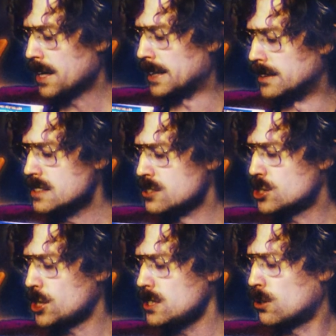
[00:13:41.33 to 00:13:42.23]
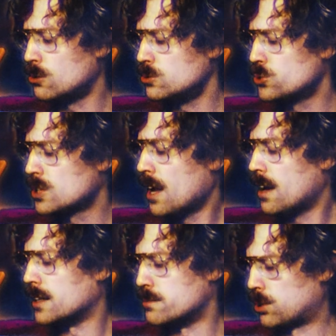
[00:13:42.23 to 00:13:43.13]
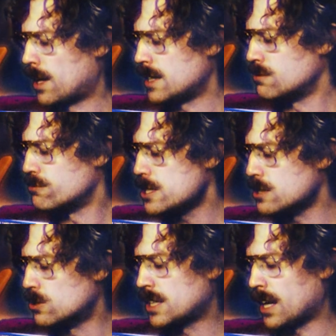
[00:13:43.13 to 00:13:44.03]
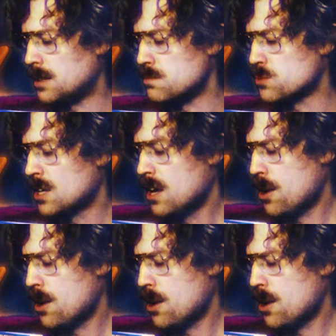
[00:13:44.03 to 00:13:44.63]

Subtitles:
and eating Cheetos and playing video games,